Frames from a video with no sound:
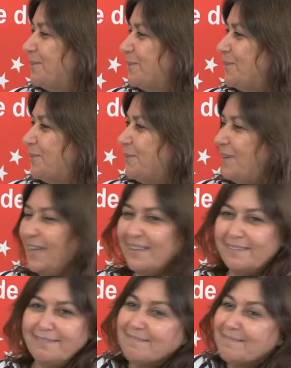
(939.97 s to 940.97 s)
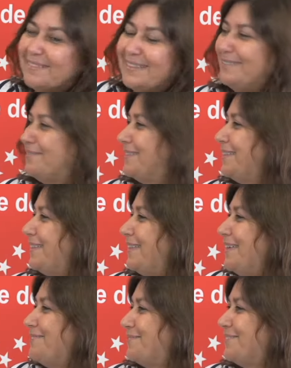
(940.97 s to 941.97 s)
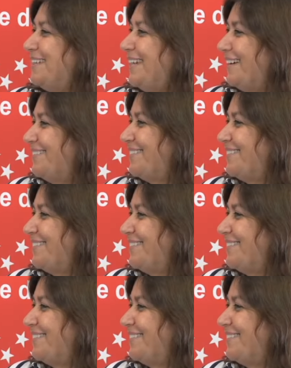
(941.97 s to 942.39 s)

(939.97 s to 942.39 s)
or I can leave it back for that.